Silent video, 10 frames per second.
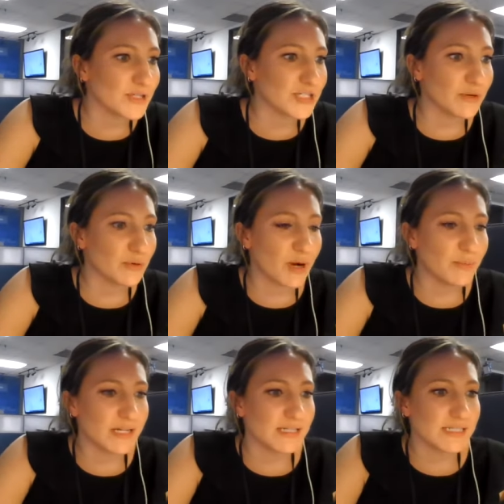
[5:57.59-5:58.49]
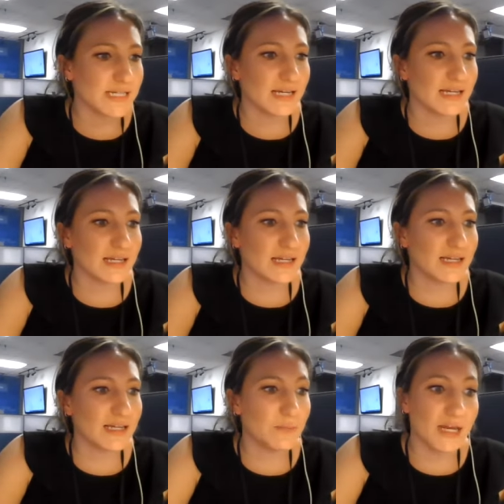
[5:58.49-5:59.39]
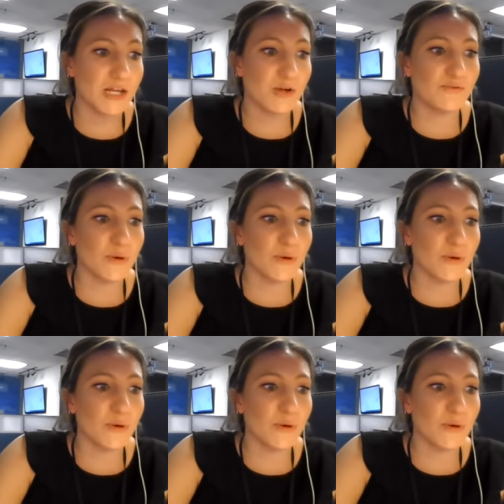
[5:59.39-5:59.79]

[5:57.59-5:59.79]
Michigan Republican State Committee who